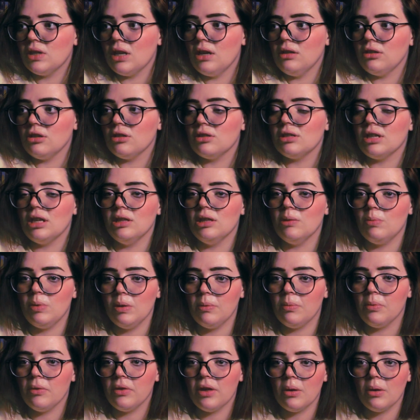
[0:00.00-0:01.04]
understand the
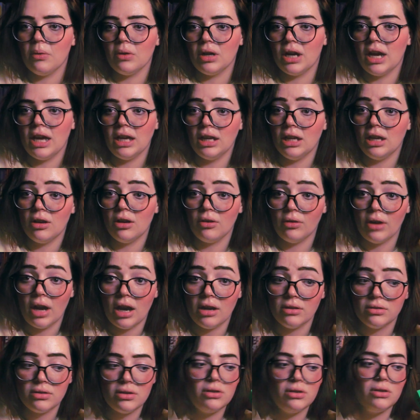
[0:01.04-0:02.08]
people that were hanging
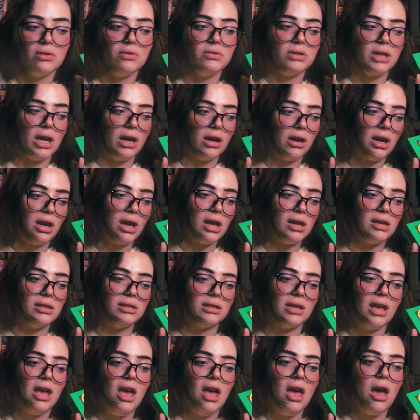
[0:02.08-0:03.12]
around in those areas,